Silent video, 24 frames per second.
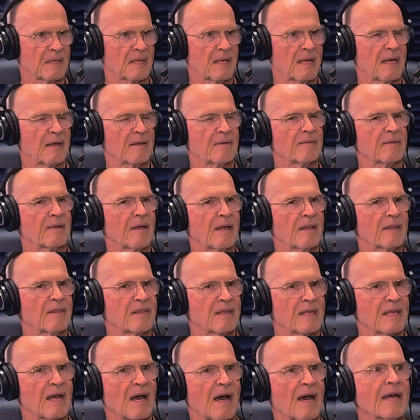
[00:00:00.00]
I
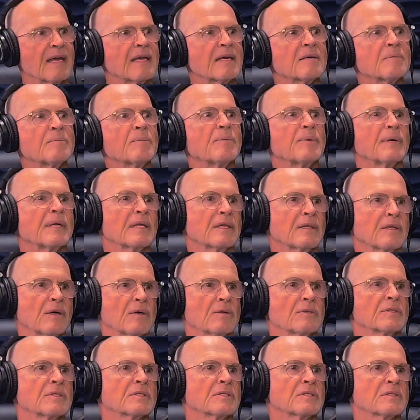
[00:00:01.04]
think I can bring
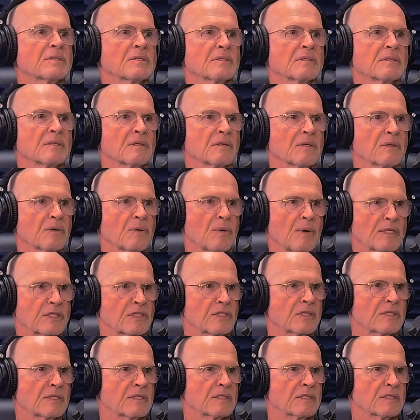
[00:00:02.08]
those
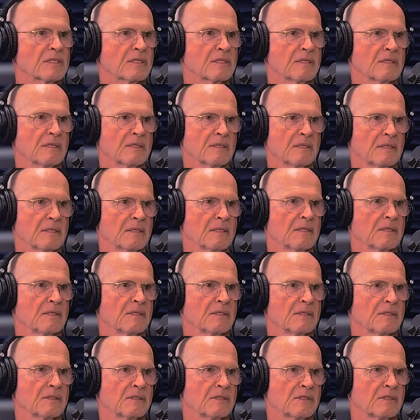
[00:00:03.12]
questions
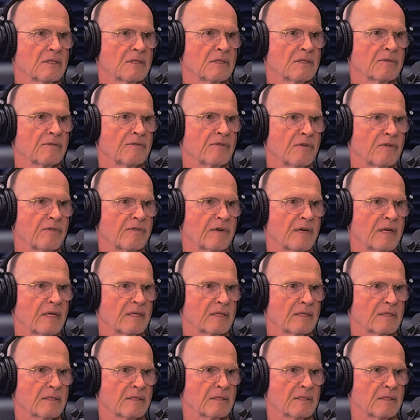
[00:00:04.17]
to the
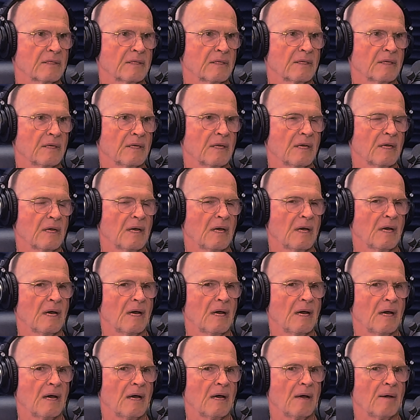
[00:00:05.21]
forefront.
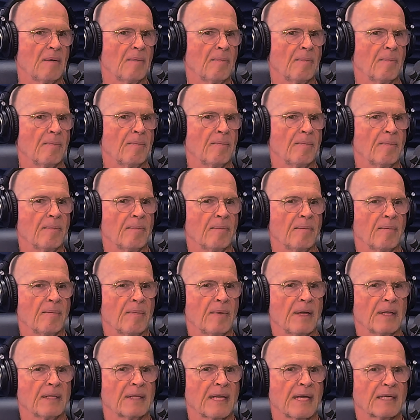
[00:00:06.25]
And
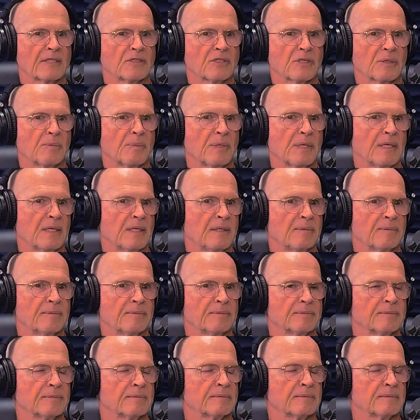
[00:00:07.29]
that should be
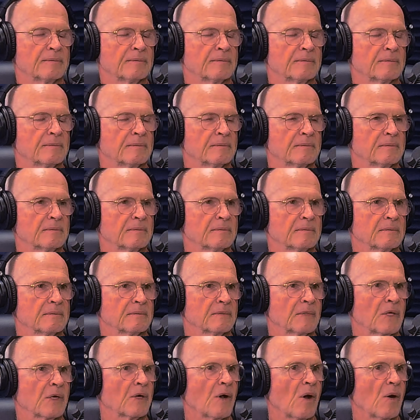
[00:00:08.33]

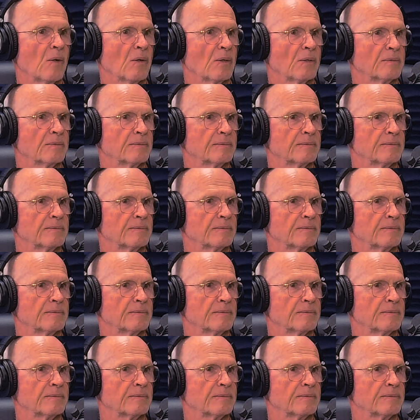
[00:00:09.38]
a goal.